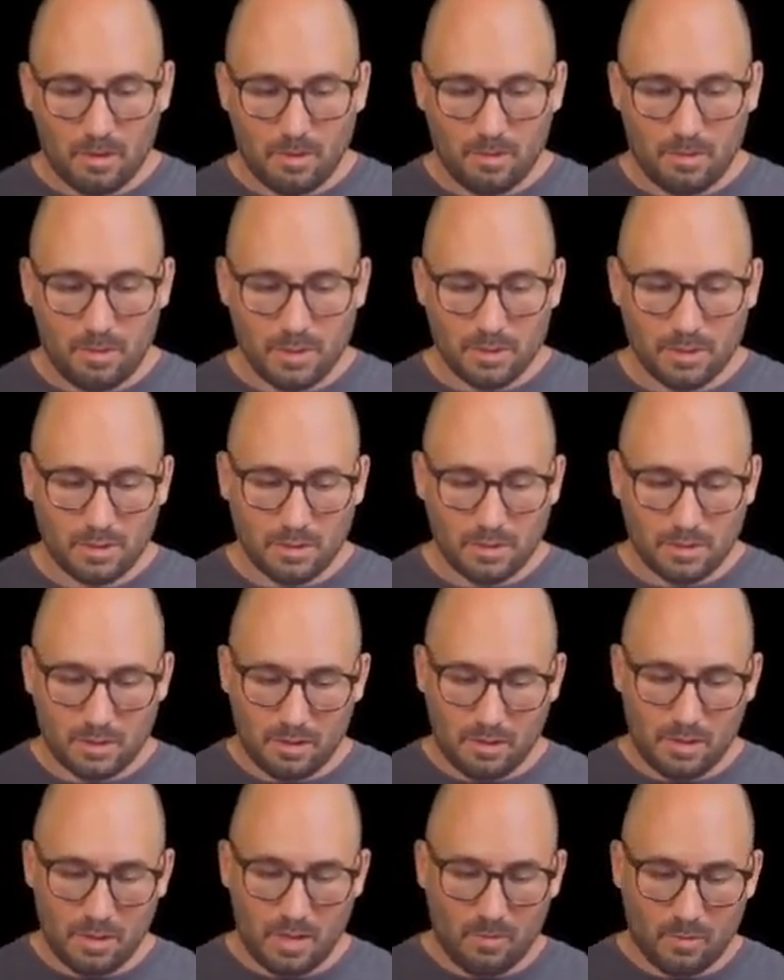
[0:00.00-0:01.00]
this is
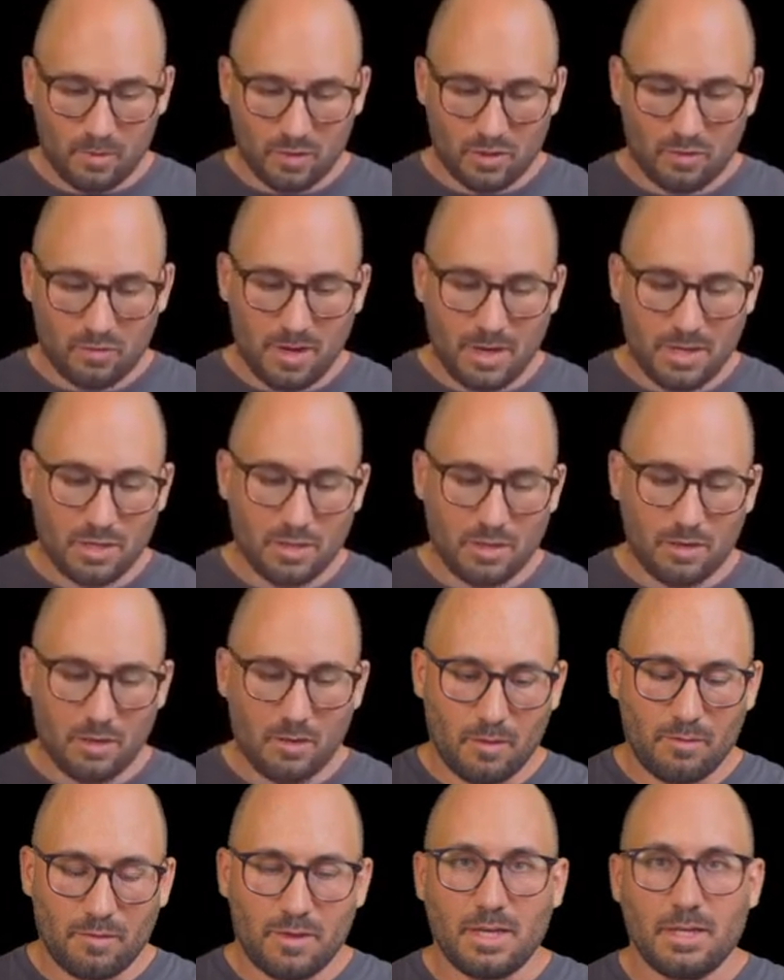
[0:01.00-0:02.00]
the demonstration
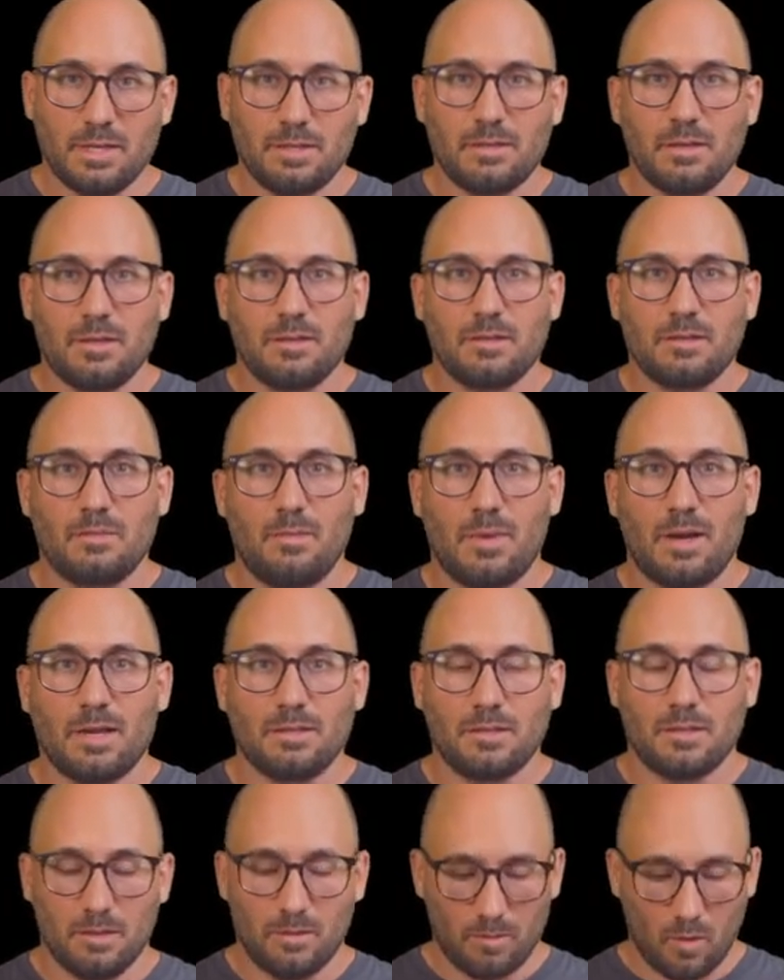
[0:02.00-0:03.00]
of the eSense
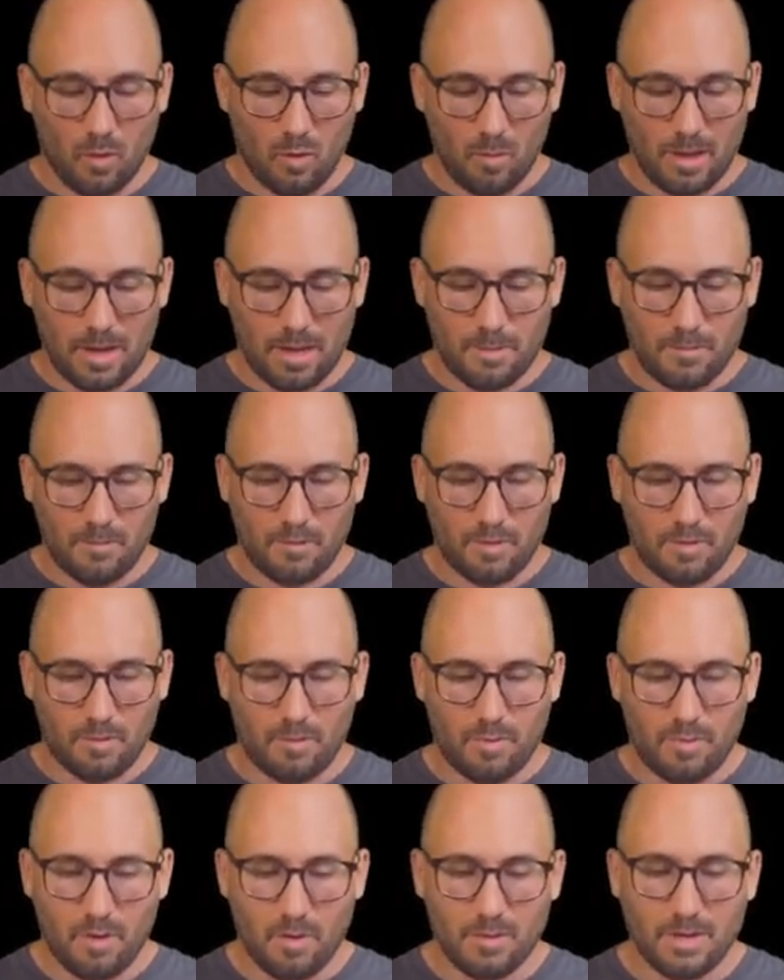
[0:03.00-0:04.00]
Muscle mobile app for the
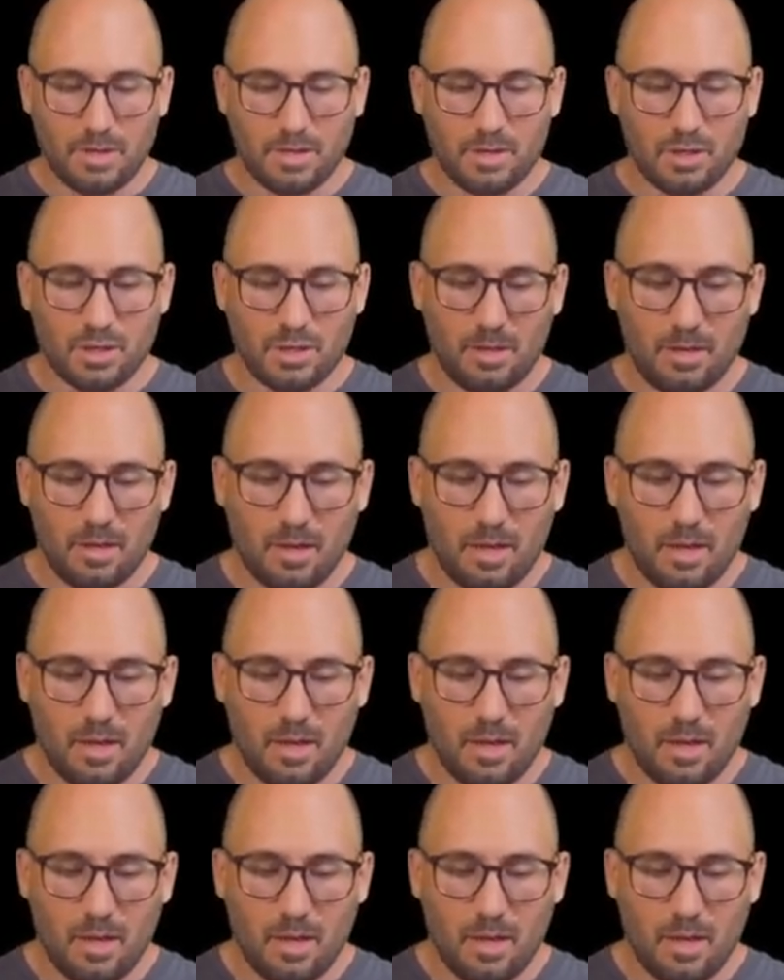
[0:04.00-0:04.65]
Pro Edition.